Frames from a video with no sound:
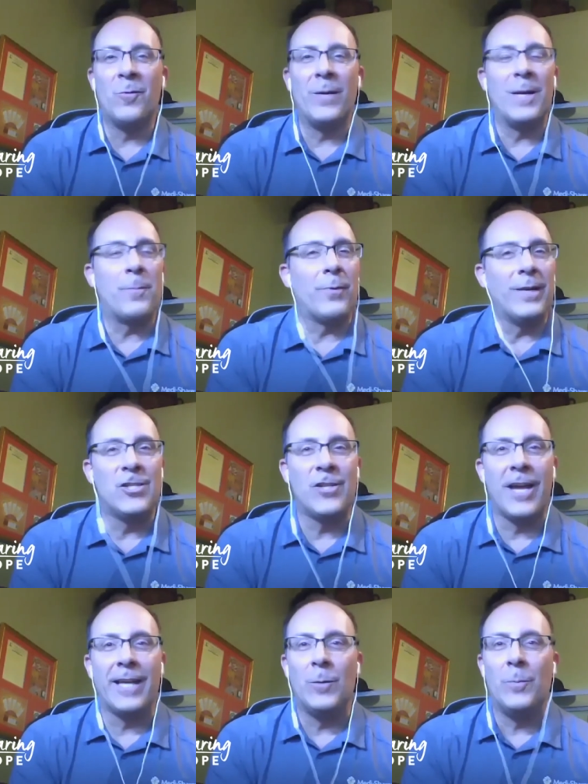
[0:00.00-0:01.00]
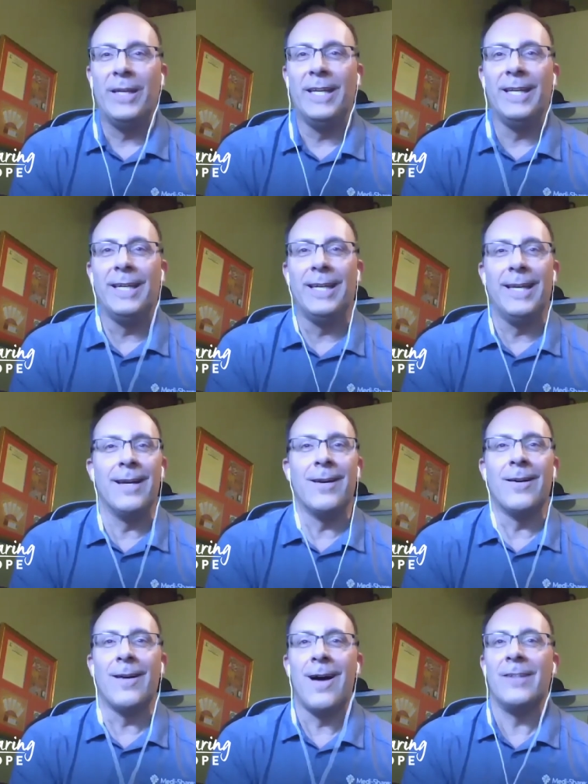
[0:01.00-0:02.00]
And we appreciate you being
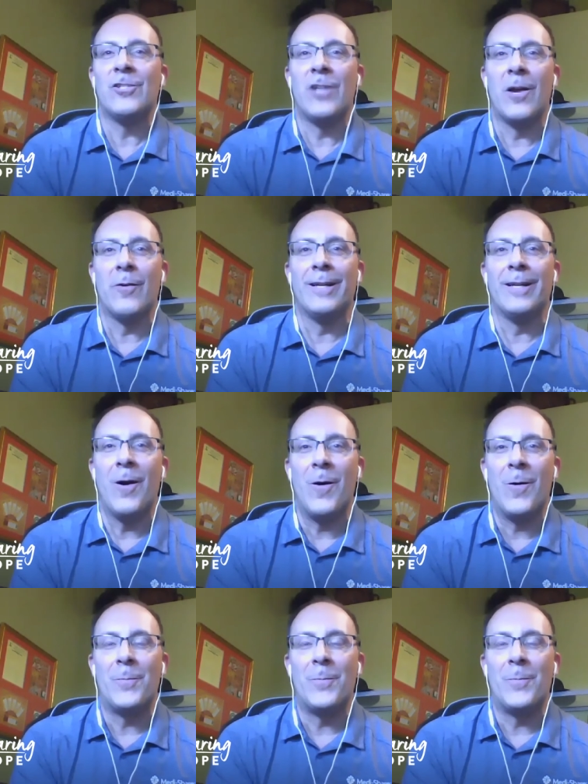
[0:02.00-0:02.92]
here on Sharing Hope.